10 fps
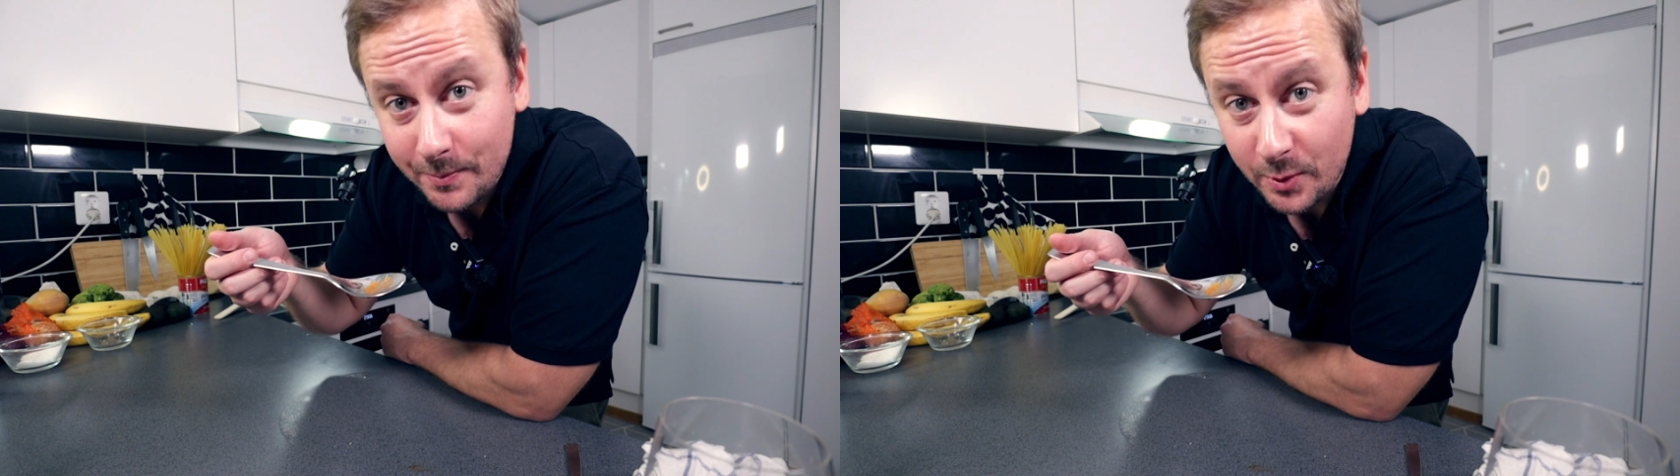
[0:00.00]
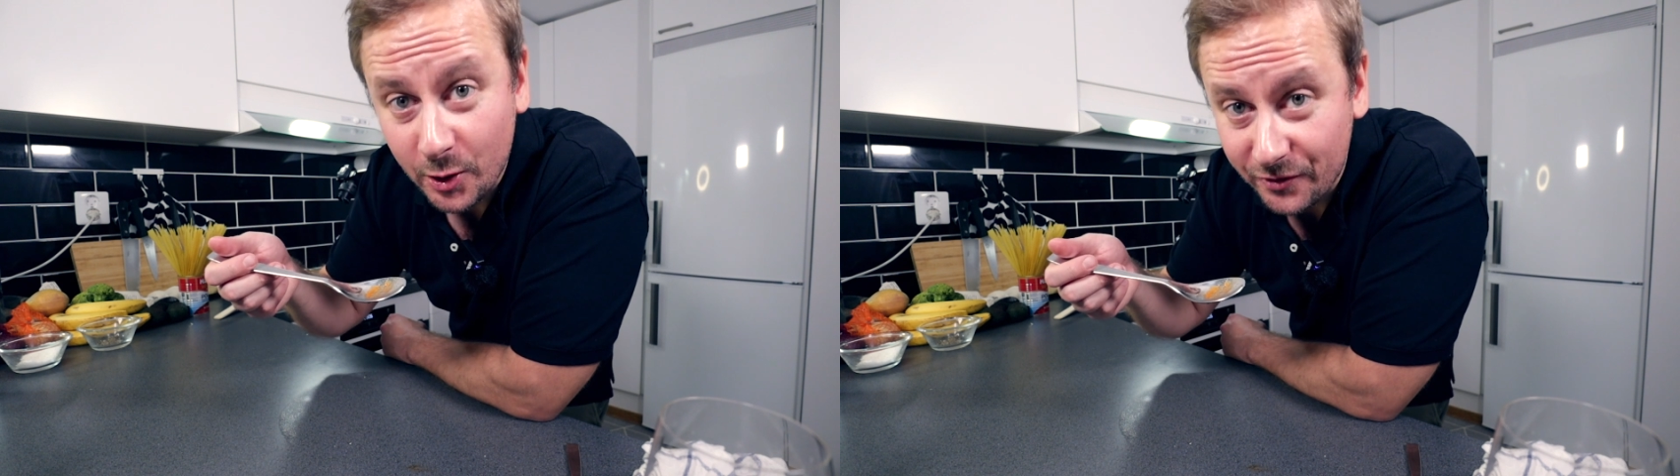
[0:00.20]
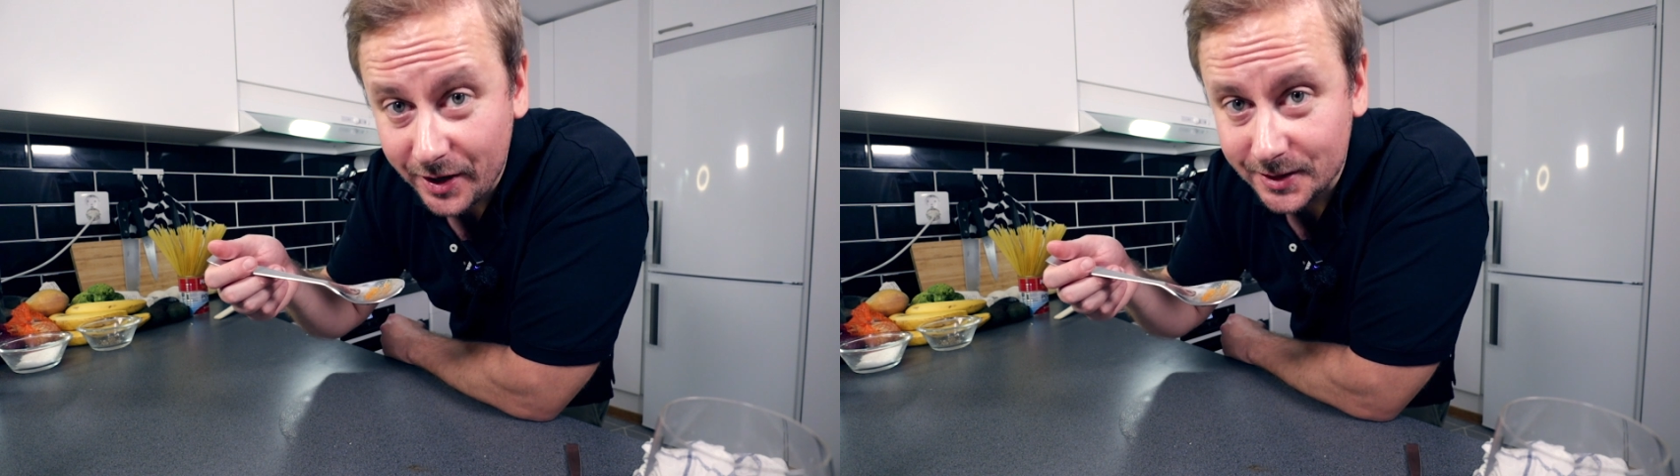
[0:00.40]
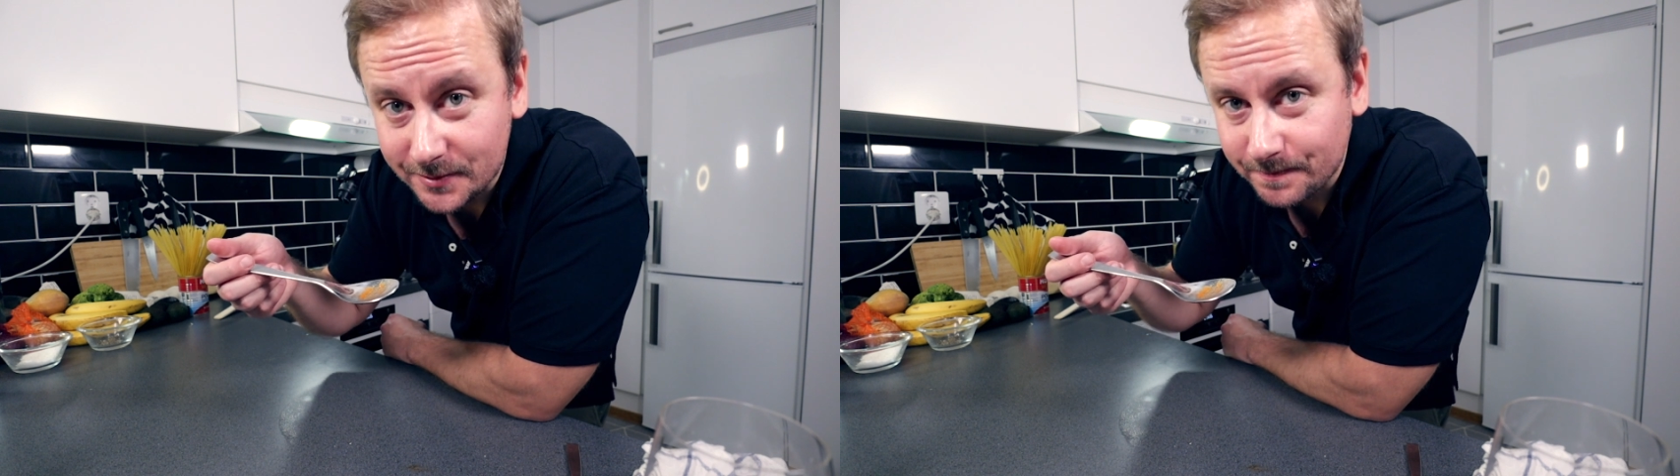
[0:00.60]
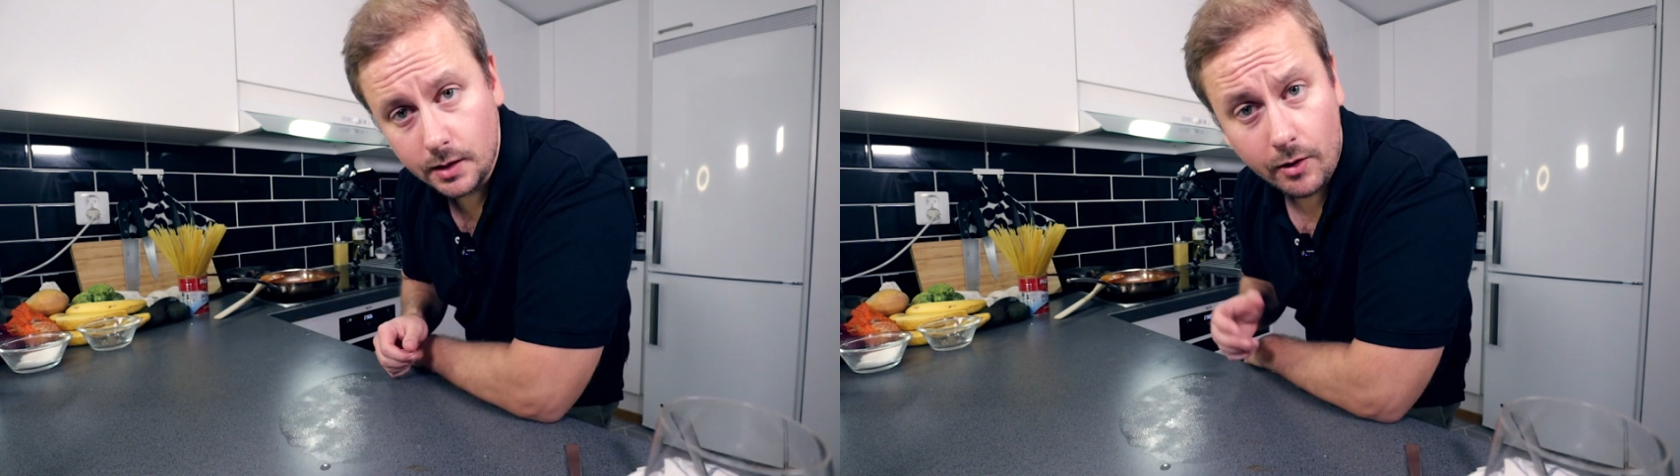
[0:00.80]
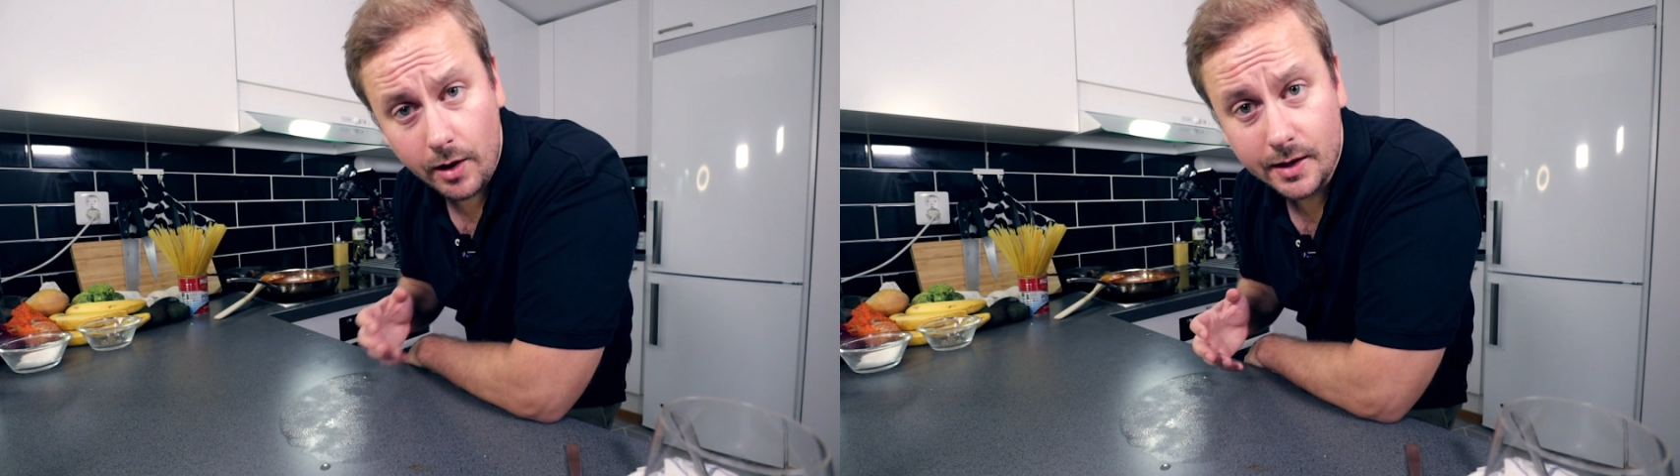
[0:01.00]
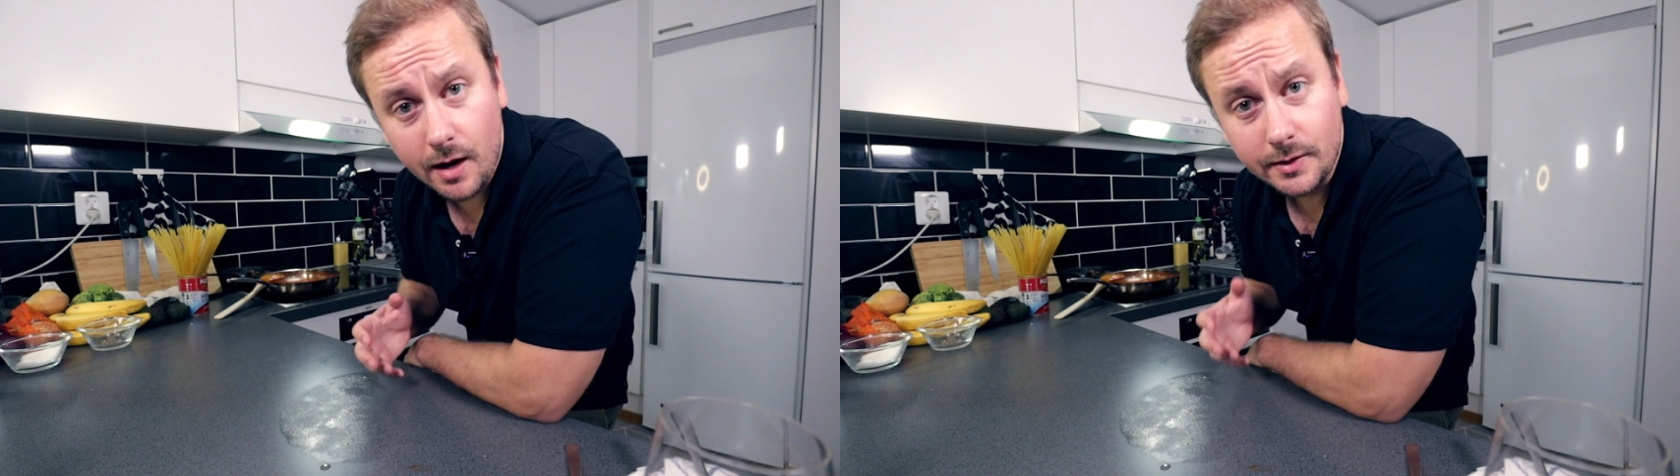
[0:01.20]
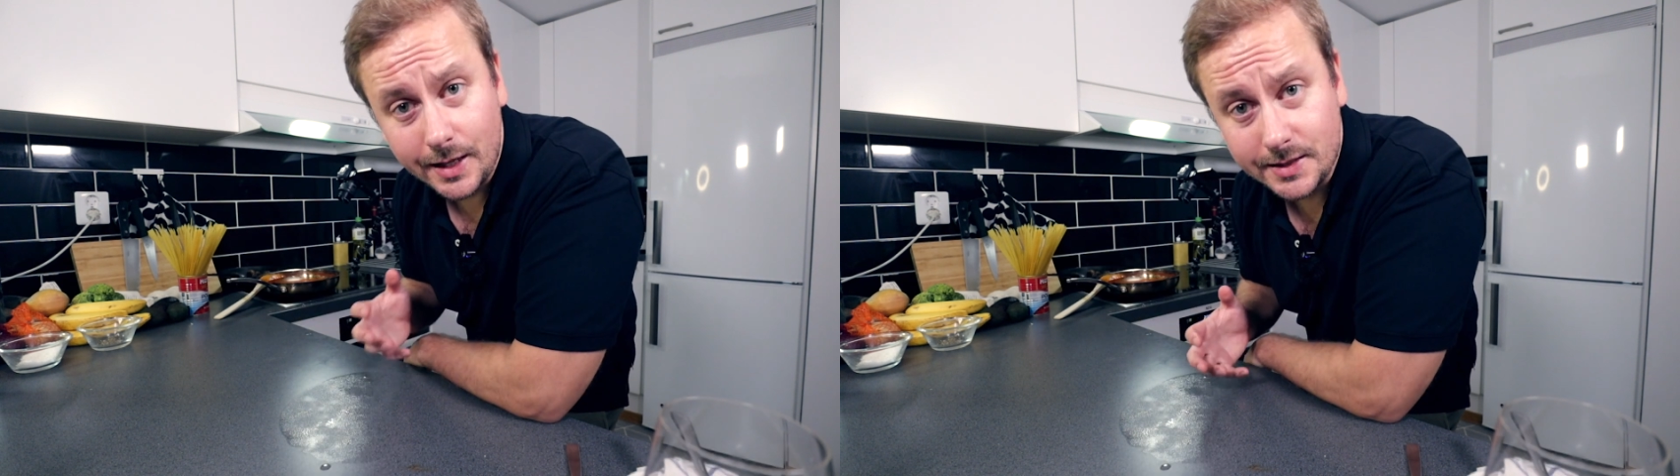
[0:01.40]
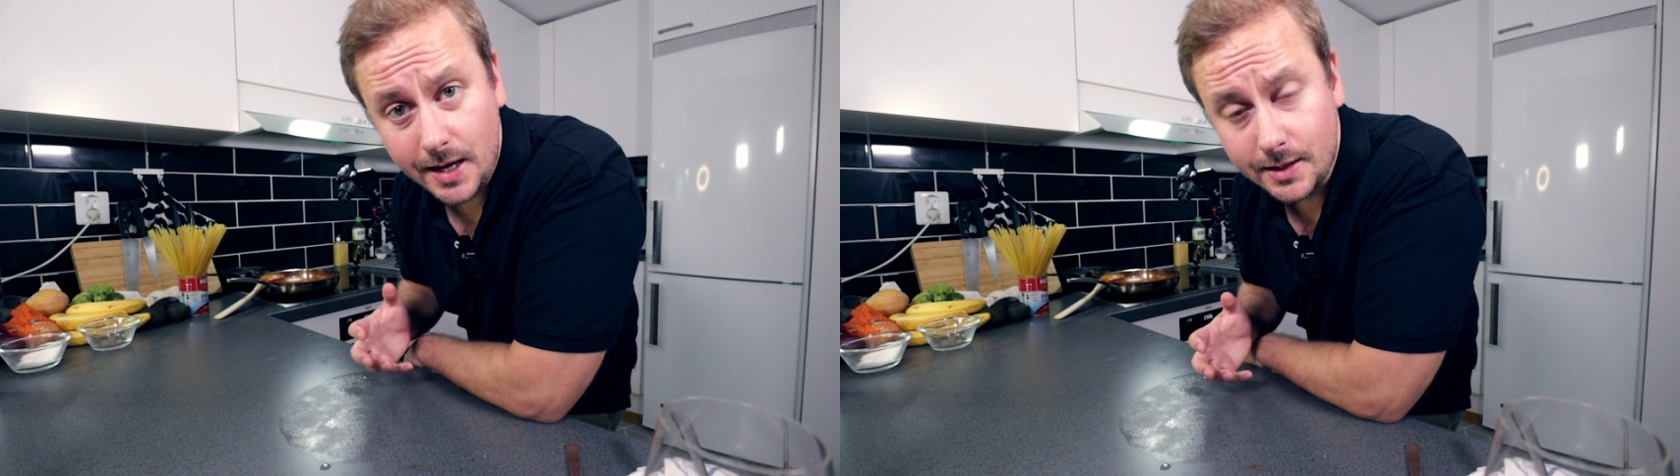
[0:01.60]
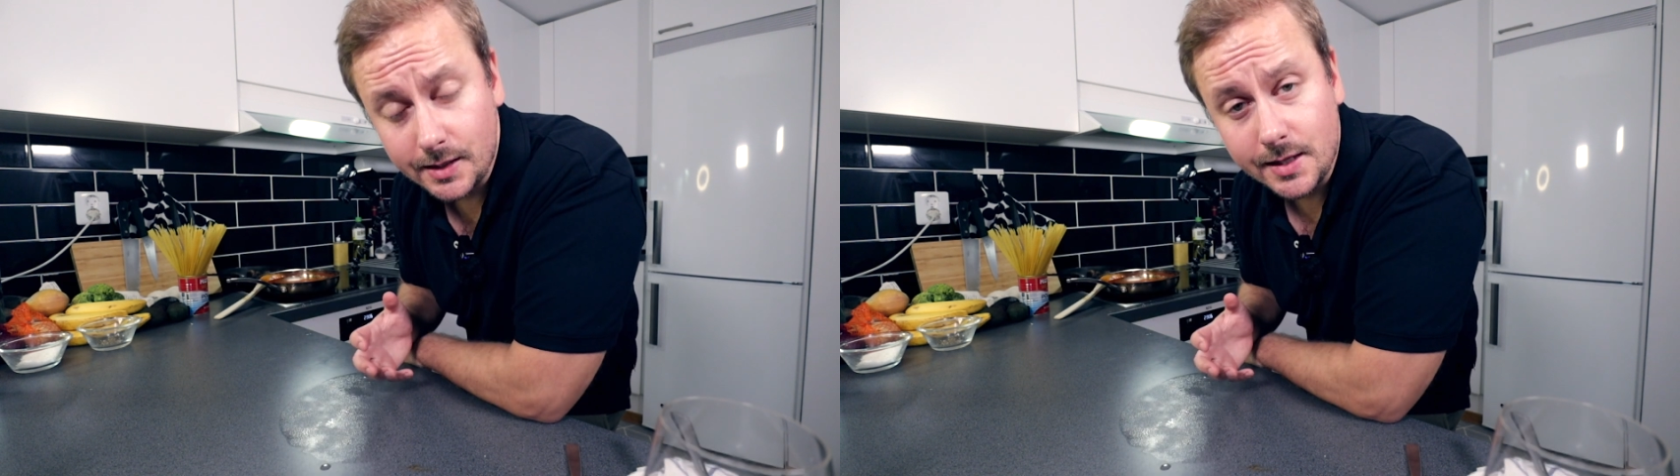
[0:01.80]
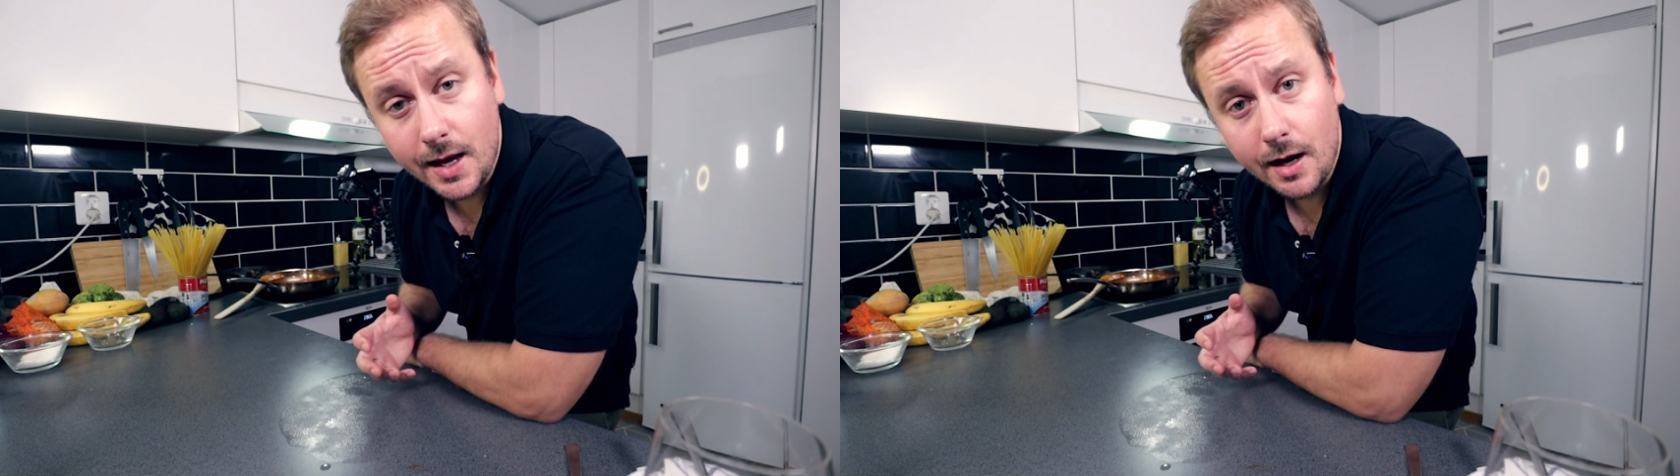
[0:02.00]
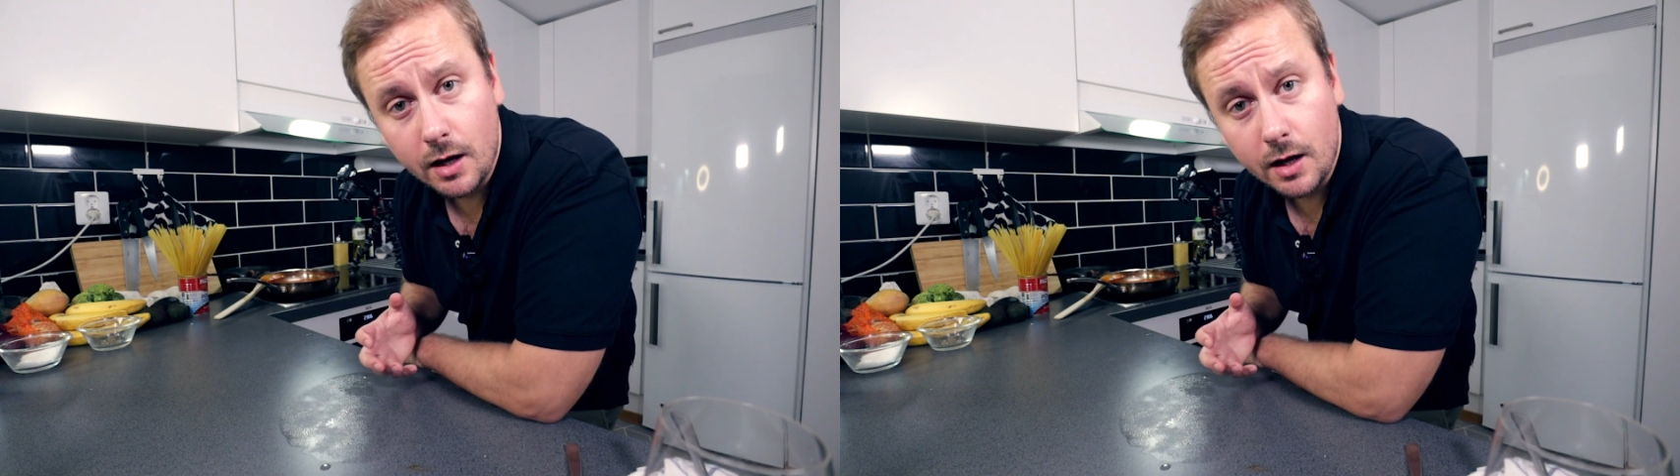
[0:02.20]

Perfect. Now I can't exactly say